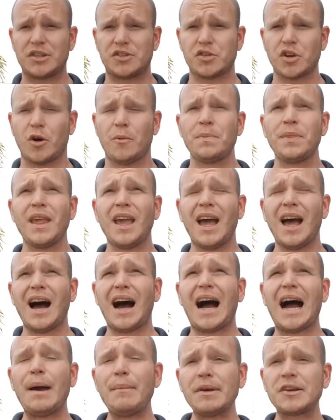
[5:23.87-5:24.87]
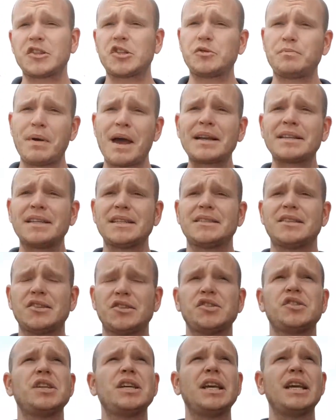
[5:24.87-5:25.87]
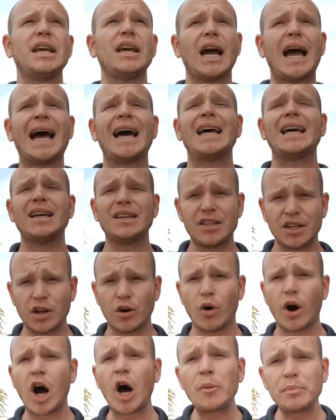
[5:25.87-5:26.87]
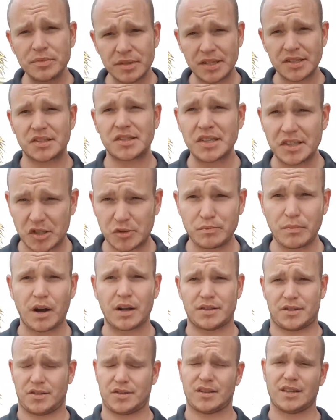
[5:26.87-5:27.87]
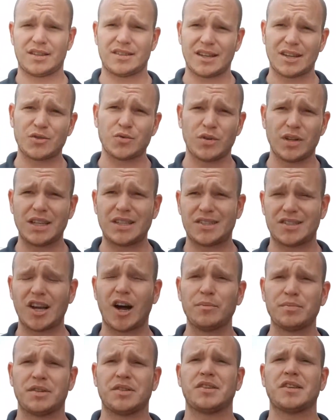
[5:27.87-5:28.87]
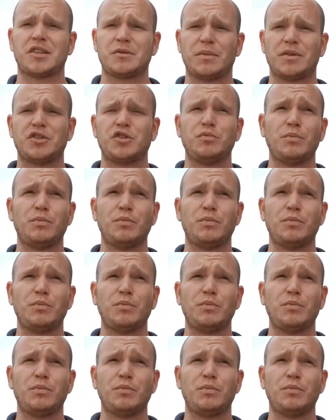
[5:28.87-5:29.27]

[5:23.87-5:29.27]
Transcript: So I'm expecting to see up to 6 months, because that's really up to 6 months.